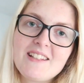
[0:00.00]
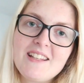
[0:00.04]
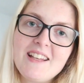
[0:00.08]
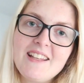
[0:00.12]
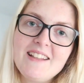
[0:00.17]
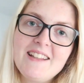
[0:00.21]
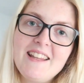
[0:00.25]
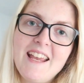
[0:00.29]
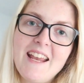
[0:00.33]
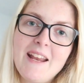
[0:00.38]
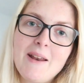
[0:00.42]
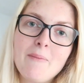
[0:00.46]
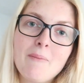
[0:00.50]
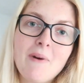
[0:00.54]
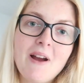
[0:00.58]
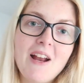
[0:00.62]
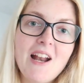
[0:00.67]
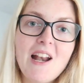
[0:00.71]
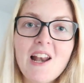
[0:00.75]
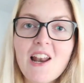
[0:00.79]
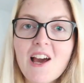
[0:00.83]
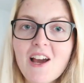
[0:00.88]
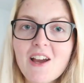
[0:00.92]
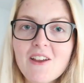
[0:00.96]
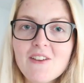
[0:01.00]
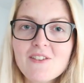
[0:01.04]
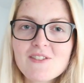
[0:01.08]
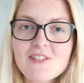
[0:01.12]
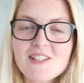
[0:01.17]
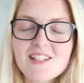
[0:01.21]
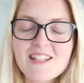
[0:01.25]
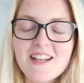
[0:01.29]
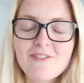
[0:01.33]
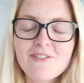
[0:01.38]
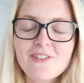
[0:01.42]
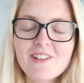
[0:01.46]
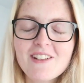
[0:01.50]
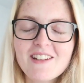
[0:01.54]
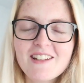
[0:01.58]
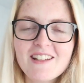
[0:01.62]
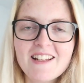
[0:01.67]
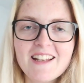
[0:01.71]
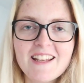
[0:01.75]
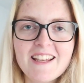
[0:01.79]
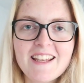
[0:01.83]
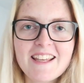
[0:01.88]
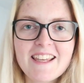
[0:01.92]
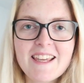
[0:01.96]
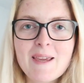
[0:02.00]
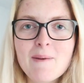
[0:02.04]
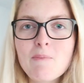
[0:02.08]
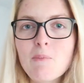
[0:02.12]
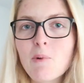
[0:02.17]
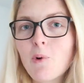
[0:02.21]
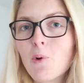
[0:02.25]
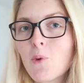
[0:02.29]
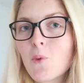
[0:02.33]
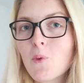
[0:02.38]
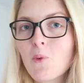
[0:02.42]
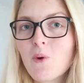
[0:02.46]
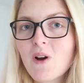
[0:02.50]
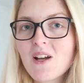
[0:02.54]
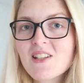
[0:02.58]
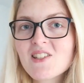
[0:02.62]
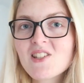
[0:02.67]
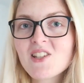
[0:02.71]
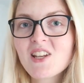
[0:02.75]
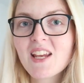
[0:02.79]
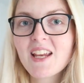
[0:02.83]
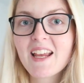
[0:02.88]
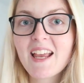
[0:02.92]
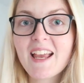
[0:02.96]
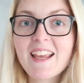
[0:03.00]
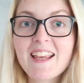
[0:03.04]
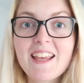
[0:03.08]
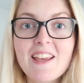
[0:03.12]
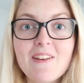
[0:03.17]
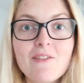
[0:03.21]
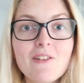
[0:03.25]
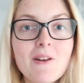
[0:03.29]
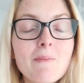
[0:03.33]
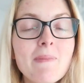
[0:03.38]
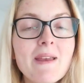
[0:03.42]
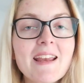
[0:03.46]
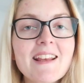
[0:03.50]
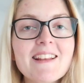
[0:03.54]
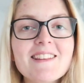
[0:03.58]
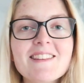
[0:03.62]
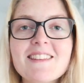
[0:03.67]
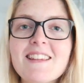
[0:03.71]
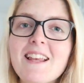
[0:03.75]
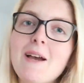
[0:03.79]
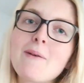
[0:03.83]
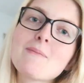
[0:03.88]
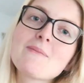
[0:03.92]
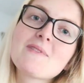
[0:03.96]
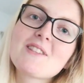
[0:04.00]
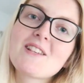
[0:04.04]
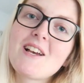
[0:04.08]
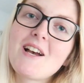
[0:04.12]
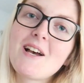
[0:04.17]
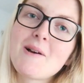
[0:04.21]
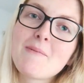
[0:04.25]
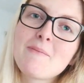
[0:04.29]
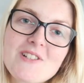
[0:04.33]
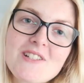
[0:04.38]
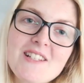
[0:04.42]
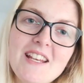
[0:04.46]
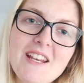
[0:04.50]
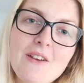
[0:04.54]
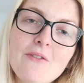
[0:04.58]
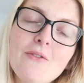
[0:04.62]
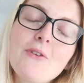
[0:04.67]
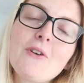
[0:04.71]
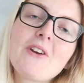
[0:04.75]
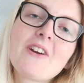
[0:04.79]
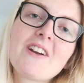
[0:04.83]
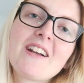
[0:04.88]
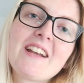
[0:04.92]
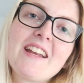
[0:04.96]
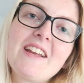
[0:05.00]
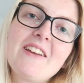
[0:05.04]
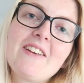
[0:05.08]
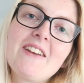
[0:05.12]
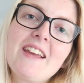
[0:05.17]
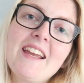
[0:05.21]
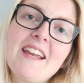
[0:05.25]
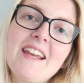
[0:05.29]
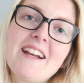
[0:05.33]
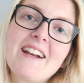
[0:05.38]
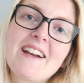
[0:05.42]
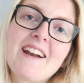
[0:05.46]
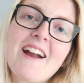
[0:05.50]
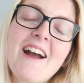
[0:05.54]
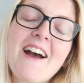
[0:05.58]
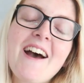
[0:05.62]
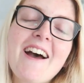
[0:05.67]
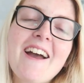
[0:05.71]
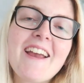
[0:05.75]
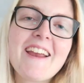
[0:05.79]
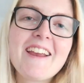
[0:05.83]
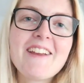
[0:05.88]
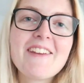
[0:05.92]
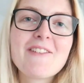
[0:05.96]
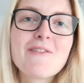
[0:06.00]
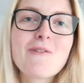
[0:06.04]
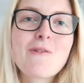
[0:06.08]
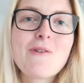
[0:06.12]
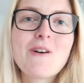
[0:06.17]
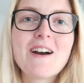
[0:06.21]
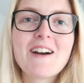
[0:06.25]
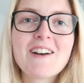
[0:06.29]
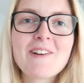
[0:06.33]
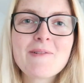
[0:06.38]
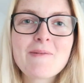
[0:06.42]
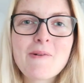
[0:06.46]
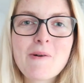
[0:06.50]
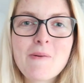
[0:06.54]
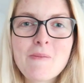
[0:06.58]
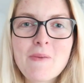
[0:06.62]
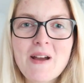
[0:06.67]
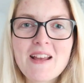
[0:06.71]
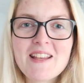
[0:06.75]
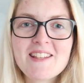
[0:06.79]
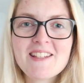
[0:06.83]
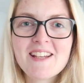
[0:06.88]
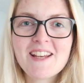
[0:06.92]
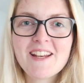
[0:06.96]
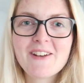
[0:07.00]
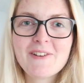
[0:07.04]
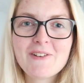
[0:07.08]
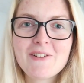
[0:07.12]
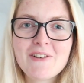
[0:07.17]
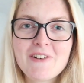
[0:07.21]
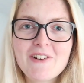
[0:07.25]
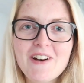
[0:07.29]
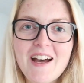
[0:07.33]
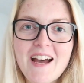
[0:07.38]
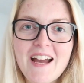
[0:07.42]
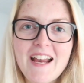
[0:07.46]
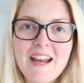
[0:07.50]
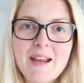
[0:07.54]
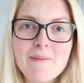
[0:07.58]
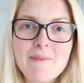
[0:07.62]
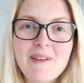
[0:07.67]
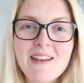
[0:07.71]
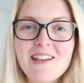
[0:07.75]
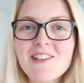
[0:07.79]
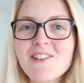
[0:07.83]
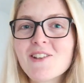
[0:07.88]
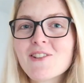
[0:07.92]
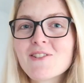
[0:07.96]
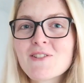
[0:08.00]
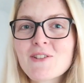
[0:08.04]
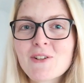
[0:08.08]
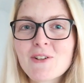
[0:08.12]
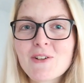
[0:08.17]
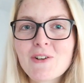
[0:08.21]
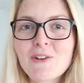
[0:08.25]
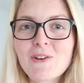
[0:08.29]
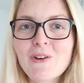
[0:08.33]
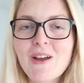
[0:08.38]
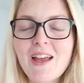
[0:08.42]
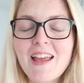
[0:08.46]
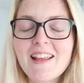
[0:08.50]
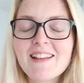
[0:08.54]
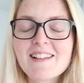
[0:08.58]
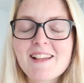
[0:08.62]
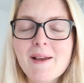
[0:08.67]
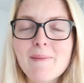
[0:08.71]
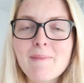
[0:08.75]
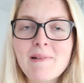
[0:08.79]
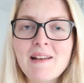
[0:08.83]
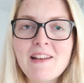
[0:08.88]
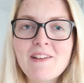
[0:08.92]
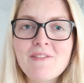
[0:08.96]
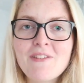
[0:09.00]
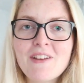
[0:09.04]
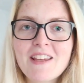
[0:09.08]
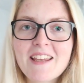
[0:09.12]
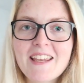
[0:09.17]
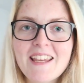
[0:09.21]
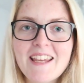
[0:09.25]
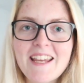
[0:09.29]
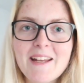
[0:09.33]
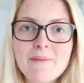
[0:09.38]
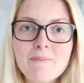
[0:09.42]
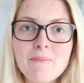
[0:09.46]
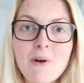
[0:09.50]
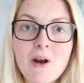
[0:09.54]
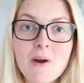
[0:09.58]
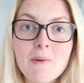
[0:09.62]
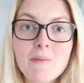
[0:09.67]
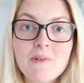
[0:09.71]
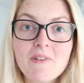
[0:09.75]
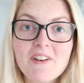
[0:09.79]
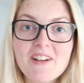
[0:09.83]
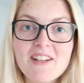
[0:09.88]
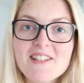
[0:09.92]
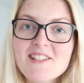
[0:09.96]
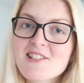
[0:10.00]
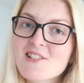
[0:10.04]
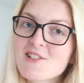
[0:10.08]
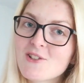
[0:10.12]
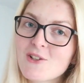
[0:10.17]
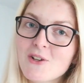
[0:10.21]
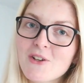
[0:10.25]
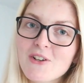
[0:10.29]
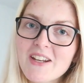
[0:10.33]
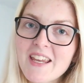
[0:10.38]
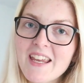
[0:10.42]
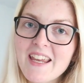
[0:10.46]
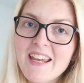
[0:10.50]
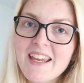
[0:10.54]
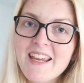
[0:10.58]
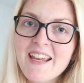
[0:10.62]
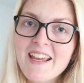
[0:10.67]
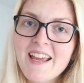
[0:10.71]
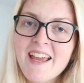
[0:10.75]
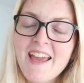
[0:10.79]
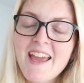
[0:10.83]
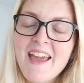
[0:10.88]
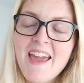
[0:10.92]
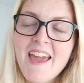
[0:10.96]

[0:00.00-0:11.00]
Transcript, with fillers: the day in my life, definitely keep on watching and give it a big thumbs up. Of course, if you're new here, hi, welcome on my channel. I am a Dutch girl and I'm living in Marmaris, Turkey.